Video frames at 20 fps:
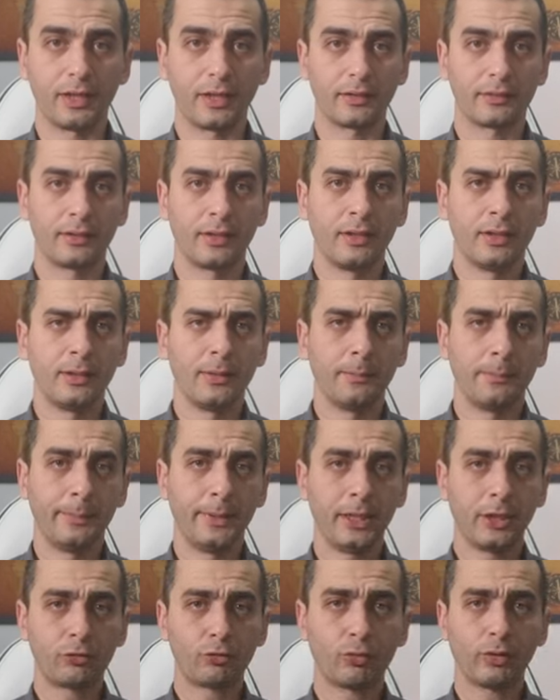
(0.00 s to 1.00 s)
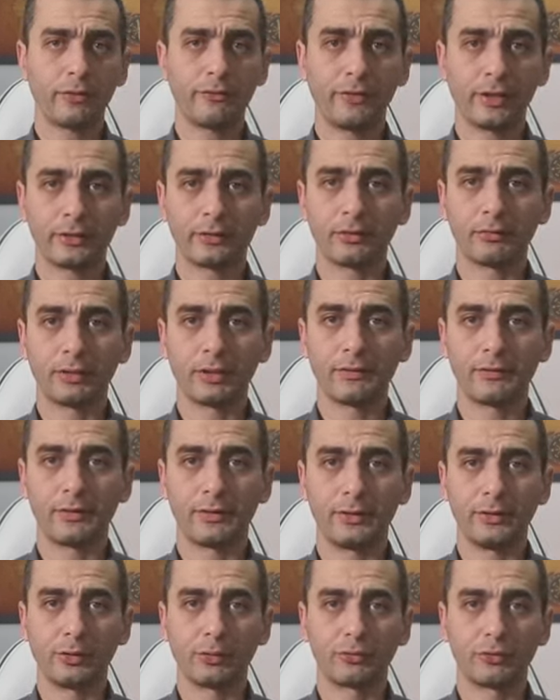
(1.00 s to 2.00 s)
that military victories
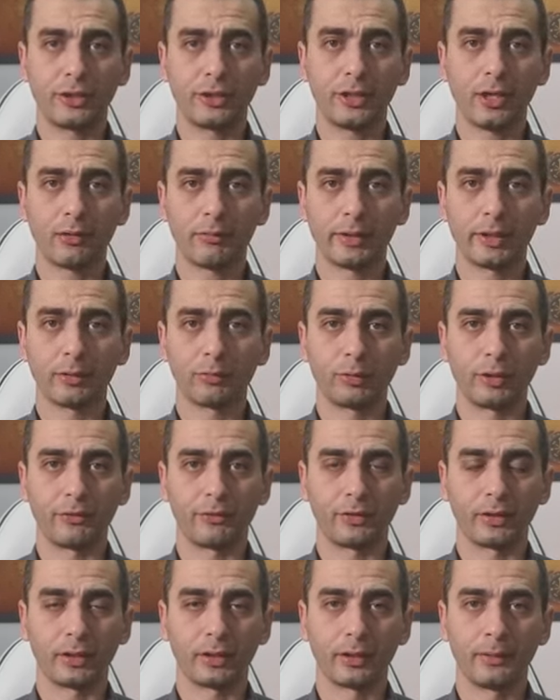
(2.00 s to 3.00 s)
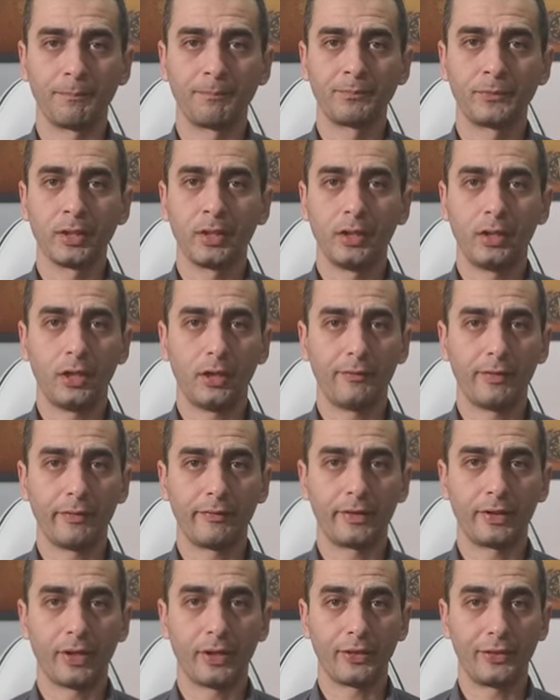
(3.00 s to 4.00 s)
in Ukraine are increasing.
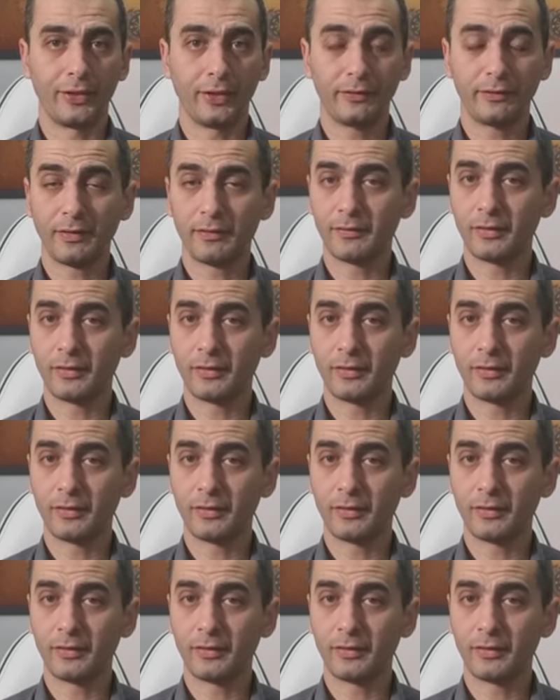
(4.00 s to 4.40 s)
However, this